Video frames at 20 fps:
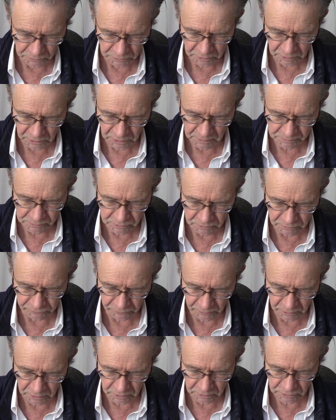types of
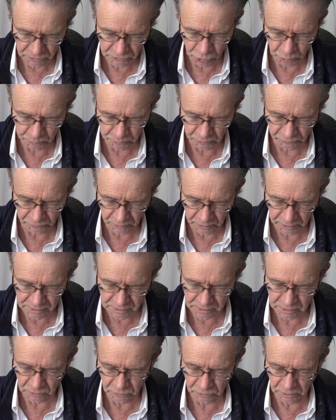
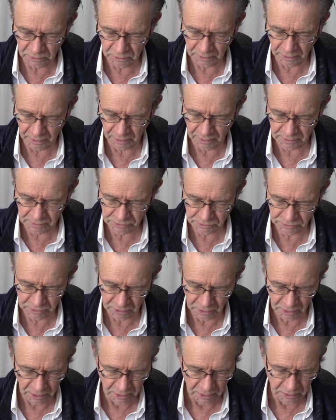unsupervised learning tasks
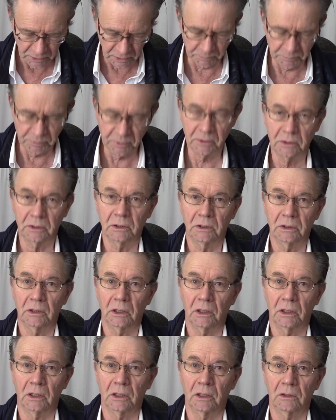depending
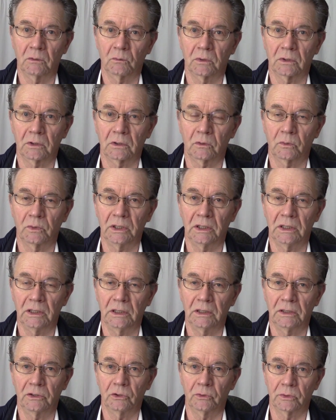on what we
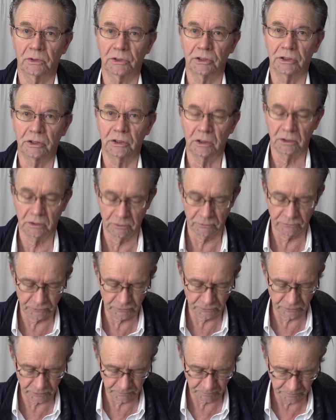need to achieve.
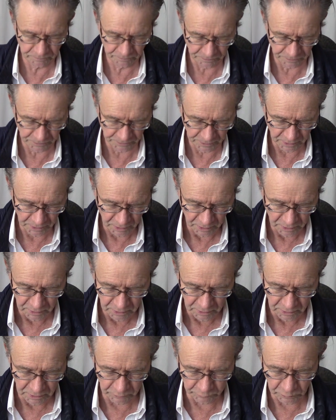
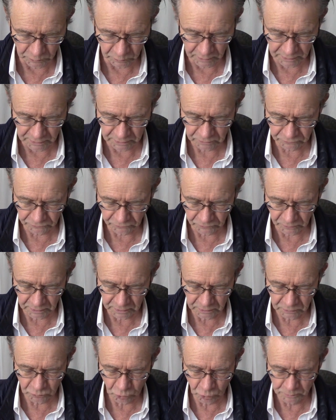If we want to
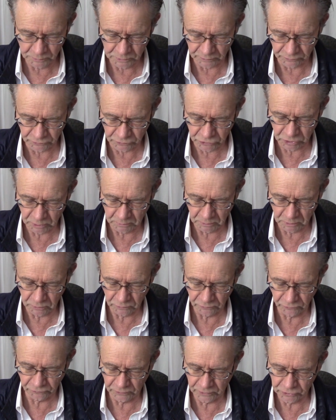find groups of similar
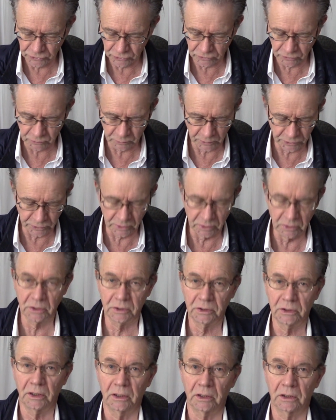features within the
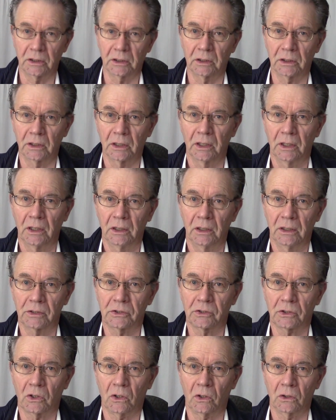data,
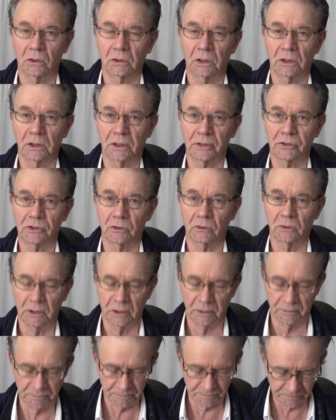it's called
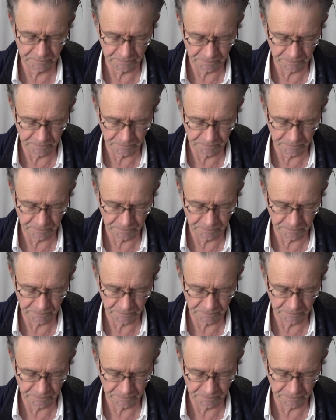clustering.